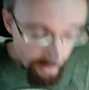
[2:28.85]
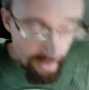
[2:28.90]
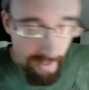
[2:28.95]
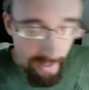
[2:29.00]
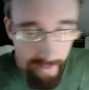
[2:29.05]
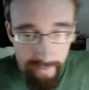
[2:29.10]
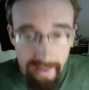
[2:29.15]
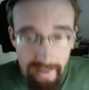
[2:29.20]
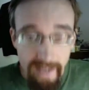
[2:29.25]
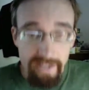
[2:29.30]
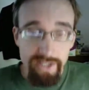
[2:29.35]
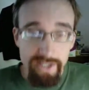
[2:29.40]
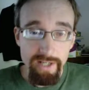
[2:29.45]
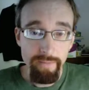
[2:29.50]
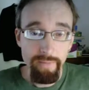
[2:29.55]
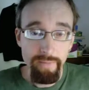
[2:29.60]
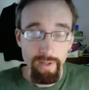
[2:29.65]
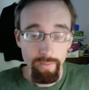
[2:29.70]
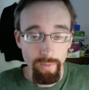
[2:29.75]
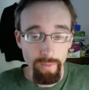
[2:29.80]
that's
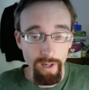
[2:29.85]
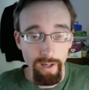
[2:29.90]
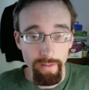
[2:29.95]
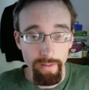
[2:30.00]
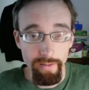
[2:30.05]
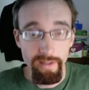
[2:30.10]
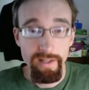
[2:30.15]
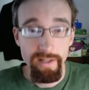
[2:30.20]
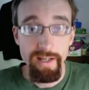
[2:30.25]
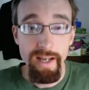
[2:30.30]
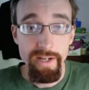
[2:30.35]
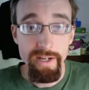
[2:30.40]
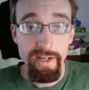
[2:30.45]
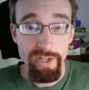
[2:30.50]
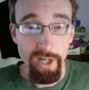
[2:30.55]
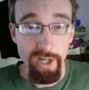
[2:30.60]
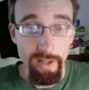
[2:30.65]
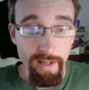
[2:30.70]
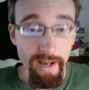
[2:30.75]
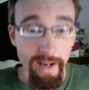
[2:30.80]
something where the
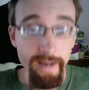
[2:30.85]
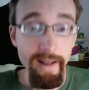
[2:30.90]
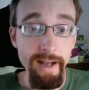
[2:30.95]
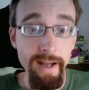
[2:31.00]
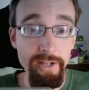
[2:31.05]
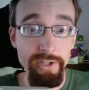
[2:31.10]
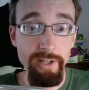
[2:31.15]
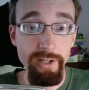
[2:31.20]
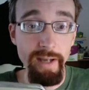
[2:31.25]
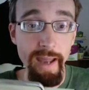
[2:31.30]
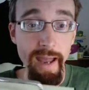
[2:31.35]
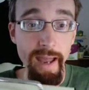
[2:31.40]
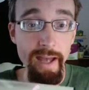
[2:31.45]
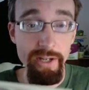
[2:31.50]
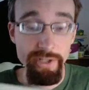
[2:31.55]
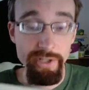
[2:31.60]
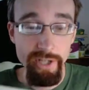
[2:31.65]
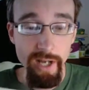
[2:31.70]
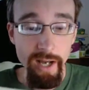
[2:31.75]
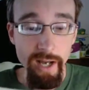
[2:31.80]
THR10 actually
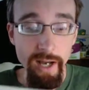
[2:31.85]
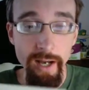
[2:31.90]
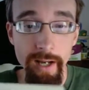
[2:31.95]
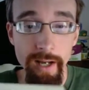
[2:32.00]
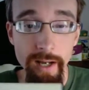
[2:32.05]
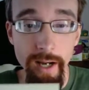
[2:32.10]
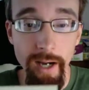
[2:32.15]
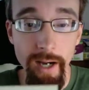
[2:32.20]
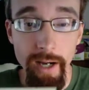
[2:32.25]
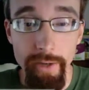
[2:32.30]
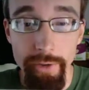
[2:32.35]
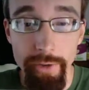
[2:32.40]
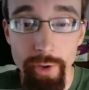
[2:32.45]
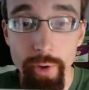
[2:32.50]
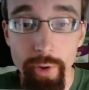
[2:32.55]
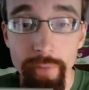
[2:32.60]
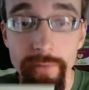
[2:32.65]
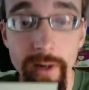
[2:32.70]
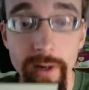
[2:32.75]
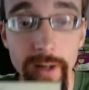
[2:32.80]
has
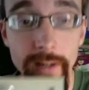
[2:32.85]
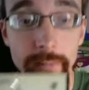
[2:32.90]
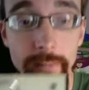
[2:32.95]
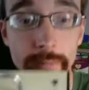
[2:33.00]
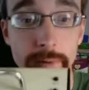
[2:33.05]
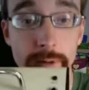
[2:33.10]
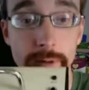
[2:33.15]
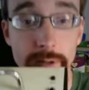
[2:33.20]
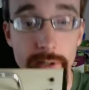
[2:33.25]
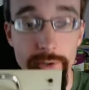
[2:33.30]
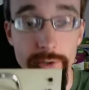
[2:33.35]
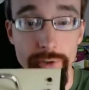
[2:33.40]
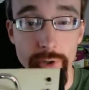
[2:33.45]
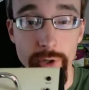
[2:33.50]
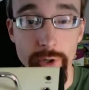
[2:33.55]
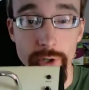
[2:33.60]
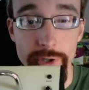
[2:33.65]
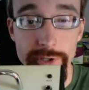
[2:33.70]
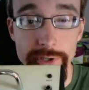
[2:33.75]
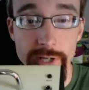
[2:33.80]
two volume
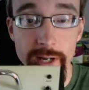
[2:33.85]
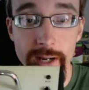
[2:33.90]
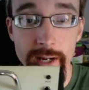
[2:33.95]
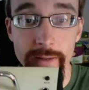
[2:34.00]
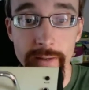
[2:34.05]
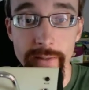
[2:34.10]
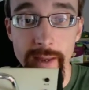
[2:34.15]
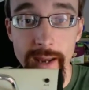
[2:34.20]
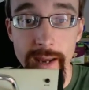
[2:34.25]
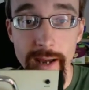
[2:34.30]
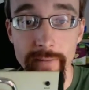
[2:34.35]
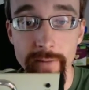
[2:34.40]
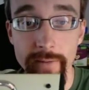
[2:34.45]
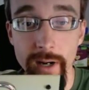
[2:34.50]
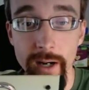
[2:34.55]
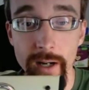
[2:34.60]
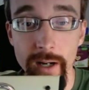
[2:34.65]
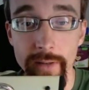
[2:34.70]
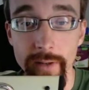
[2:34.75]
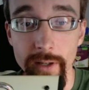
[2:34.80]
controls. They have
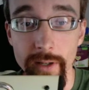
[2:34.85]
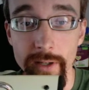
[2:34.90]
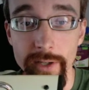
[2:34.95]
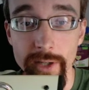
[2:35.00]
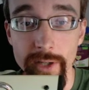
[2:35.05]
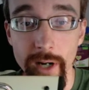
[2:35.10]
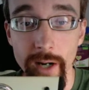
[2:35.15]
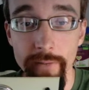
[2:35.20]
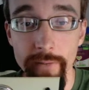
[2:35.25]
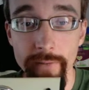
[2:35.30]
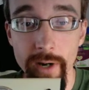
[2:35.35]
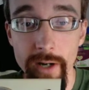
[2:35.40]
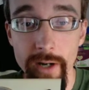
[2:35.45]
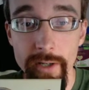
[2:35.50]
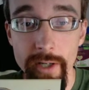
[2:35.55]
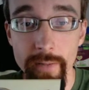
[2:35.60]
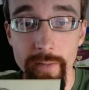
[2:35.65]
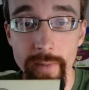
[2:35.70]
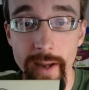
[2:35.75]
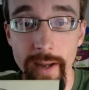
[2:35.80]
a guitar
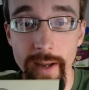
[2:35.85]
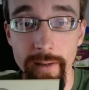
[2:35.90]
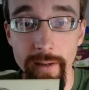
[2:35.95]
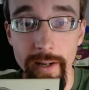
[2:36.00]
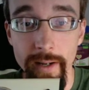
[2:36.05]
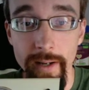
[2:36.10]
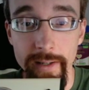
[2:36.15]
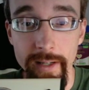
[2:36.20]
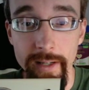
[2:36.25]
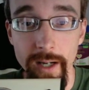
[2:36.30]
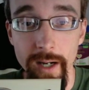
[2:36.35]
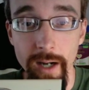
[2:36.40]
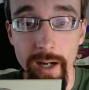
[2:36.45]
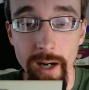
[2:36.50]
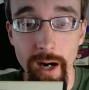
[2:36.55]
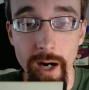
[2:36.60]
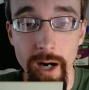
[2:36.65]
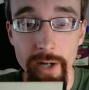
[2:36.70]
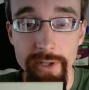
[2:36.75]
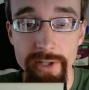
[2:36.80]
volume and like a
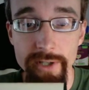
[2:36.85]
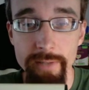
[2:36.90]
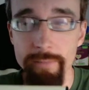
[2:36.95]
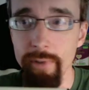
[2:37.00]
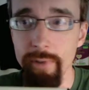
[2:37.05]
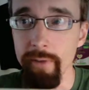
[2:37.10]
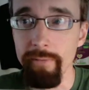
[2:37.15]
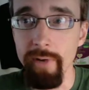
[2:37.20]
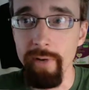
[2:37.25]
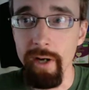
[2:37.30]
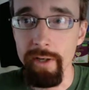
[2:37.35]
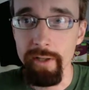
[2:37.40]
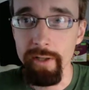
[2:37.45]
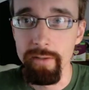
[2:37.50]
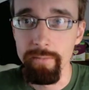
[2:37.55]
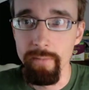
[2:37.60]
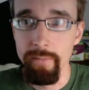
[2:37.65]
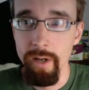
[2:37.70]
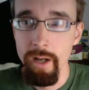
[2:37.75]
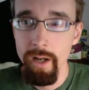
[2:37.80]
aux input
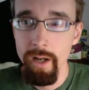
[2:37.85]
volume.